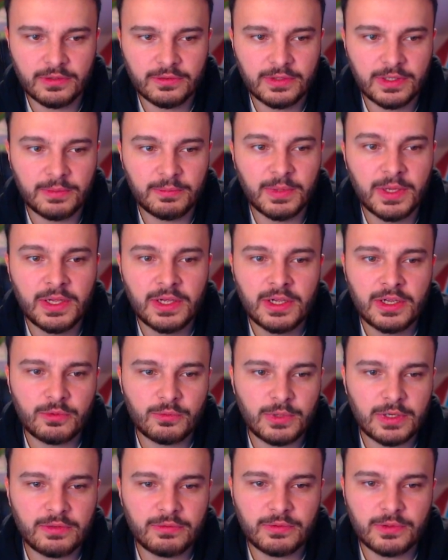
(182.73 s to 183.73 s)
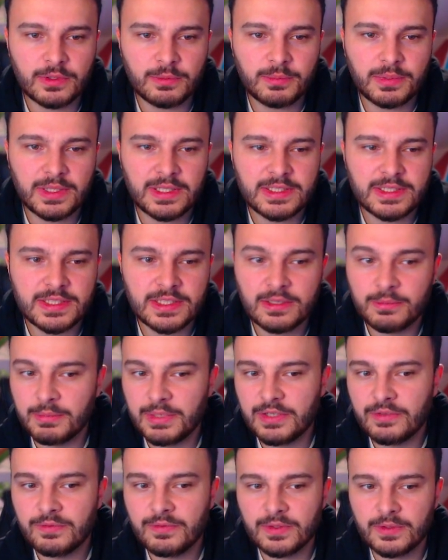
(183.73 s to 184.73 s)
of him. Right footed, plays in the
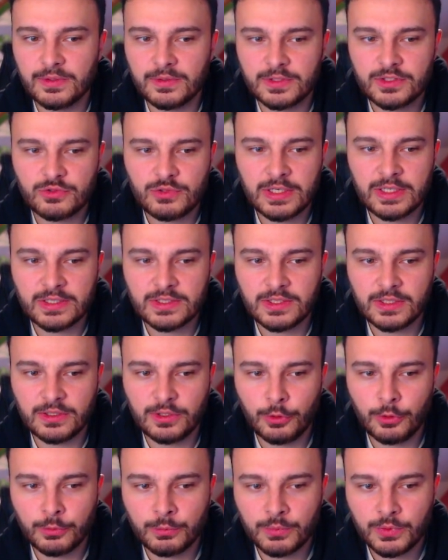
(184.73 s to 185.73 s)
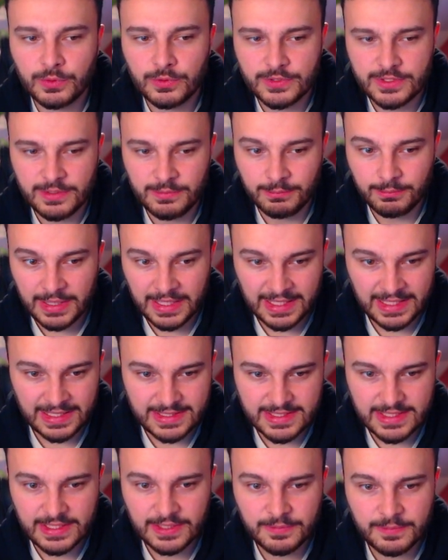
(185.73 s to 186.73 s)
midfield, strengths are long balls and
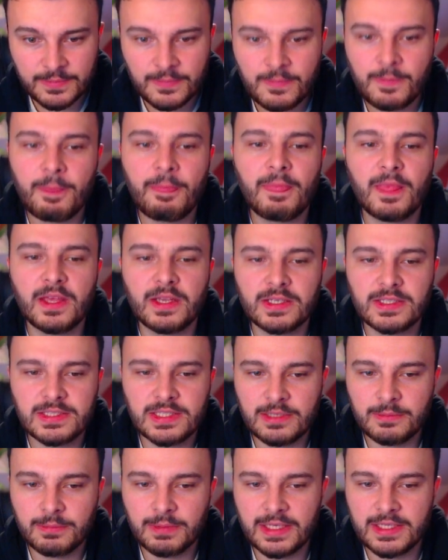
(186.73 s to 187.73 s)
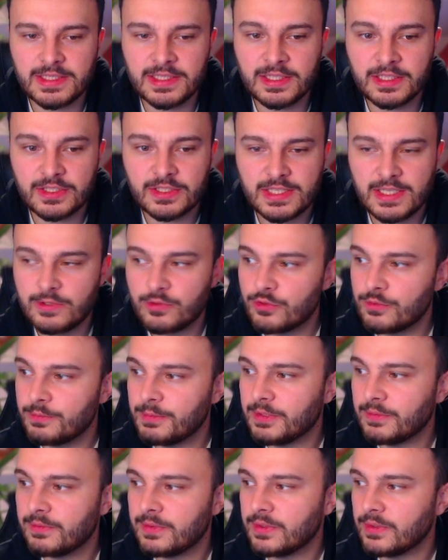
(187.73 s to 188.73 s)
passing. You can see he plays in the central
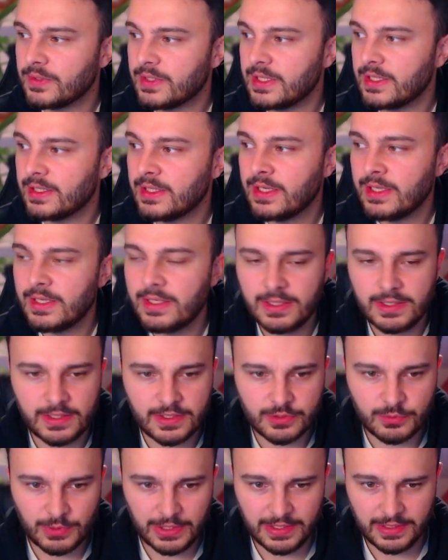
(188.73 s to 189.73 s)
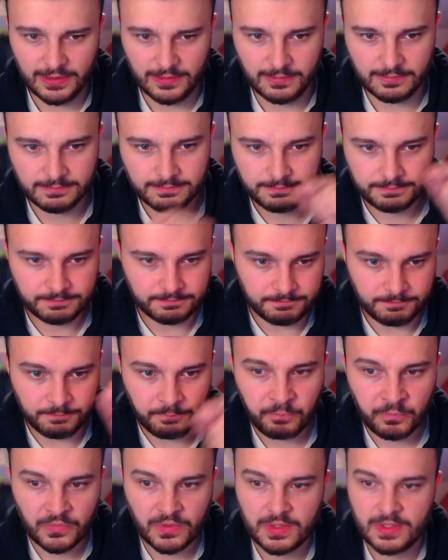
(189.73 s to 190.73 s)
midfield here, as well
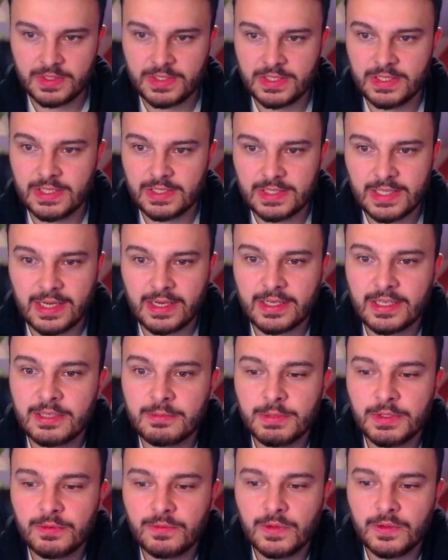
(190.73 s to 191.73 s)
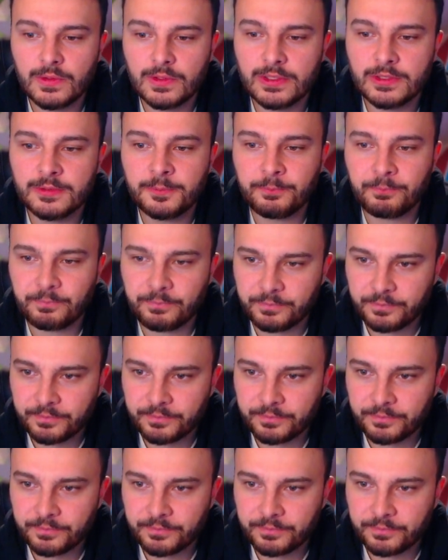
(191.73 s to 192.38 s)
as an attacking midfielder.